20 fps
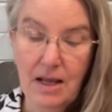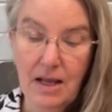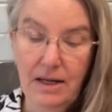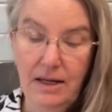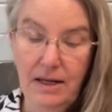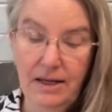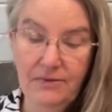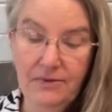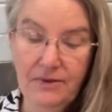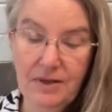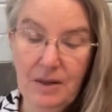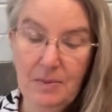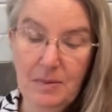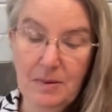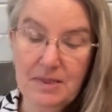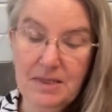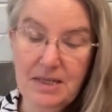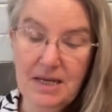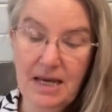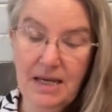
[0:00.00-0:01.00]
Lift up a
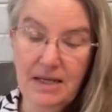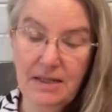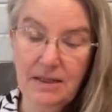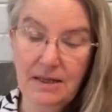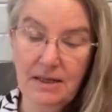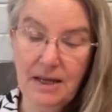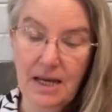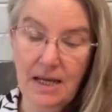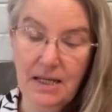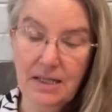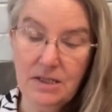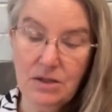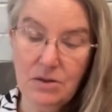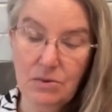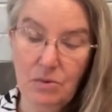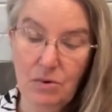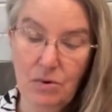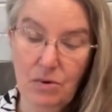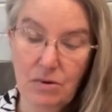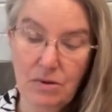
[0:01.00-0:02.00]
standard against the
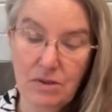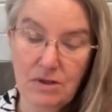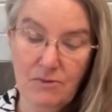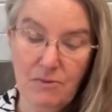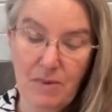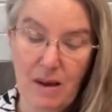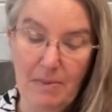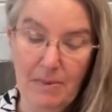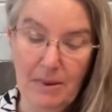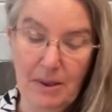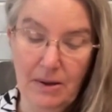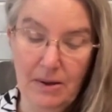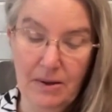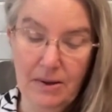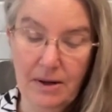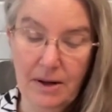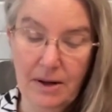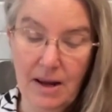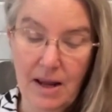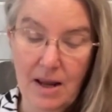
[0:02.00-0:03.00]
walls of
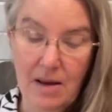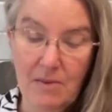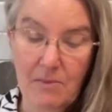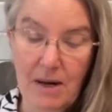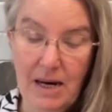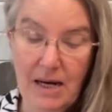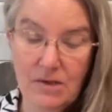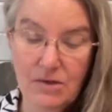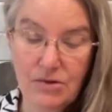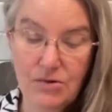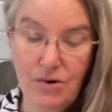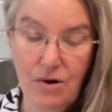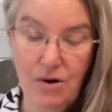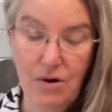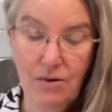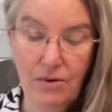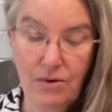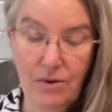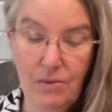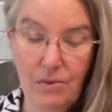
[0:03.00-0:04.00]
Babylon. Make
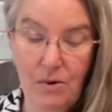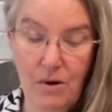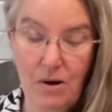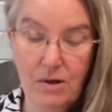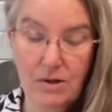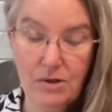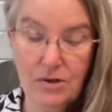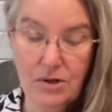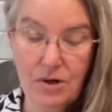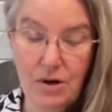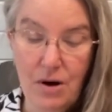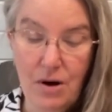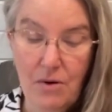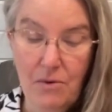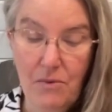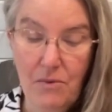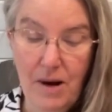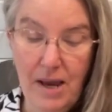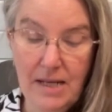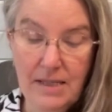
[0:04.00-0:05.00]
strong the watch.
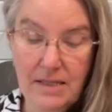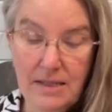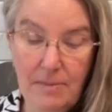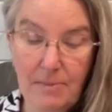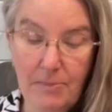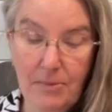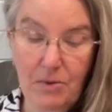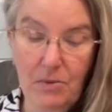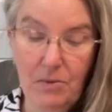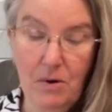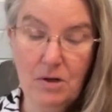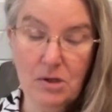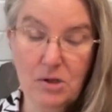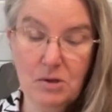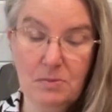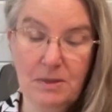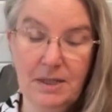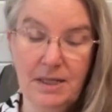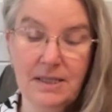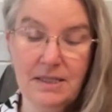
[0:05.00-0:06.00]
Raise up the
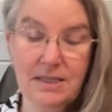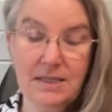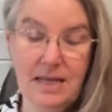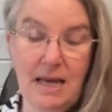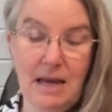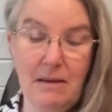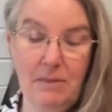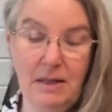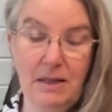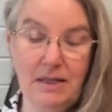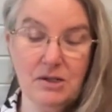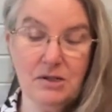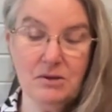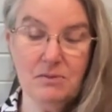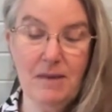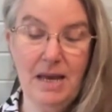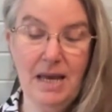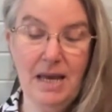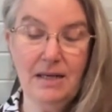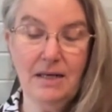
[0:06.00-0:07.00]
watchmen. Establish
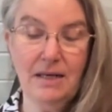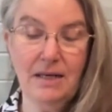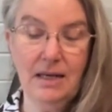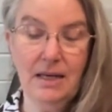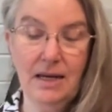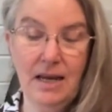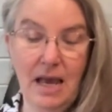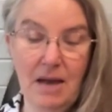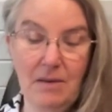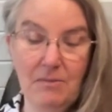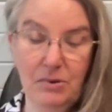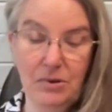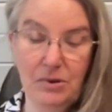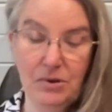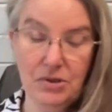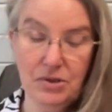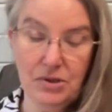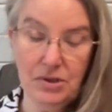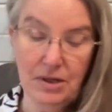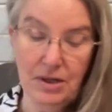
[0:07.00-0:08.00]
men in
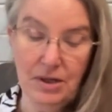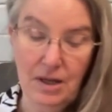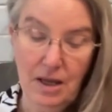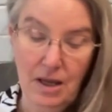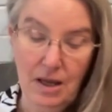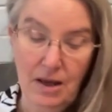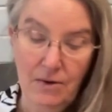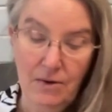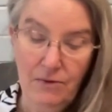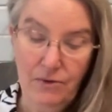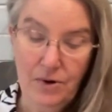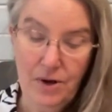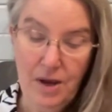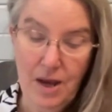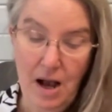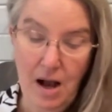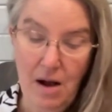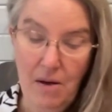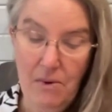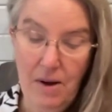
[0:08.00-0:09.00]
ambush. For
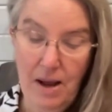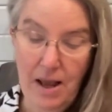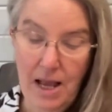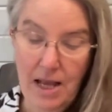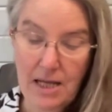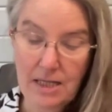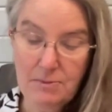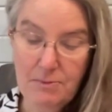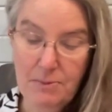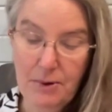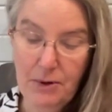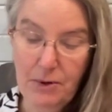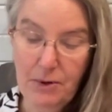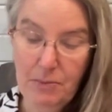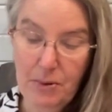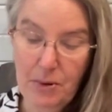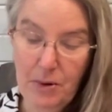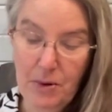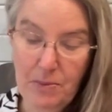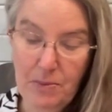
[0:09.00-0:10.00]
Yahweh has both
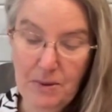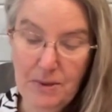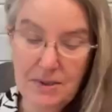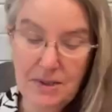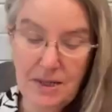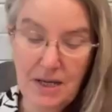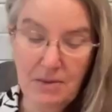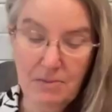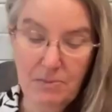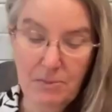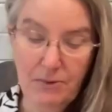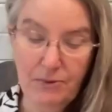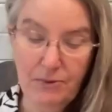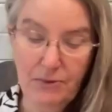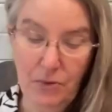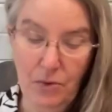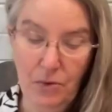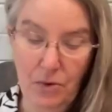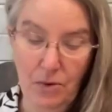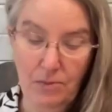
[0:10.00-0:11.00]
purposed and
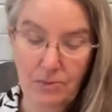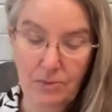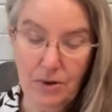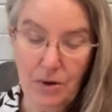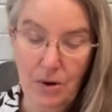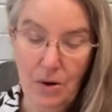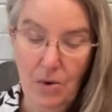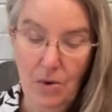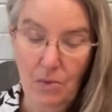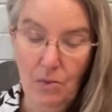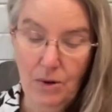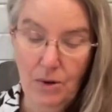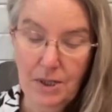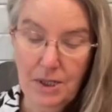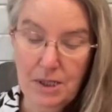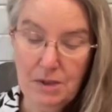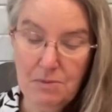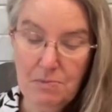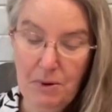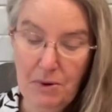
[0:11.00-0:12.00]
performed what he
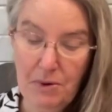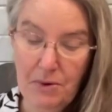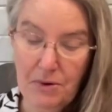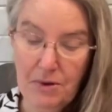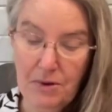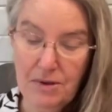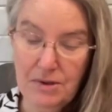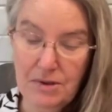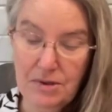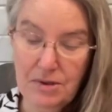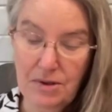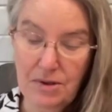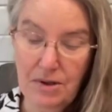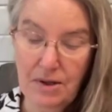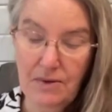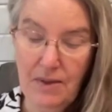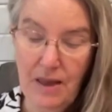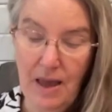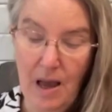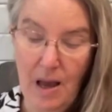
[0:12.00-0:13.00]
spoke
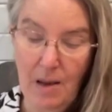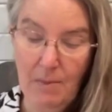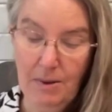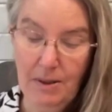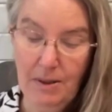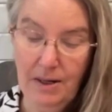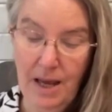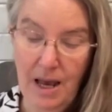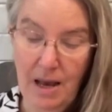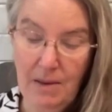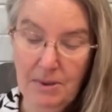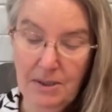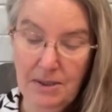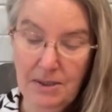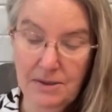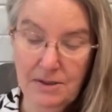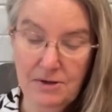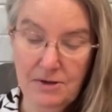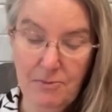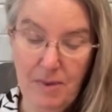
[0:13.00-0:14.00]
concerning the
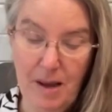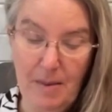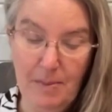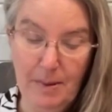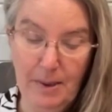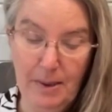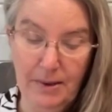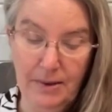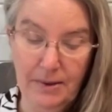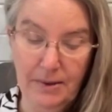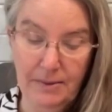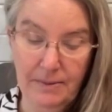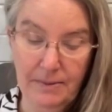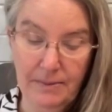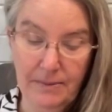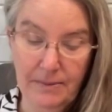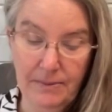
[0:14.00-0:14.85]
inhabitants of Babylon.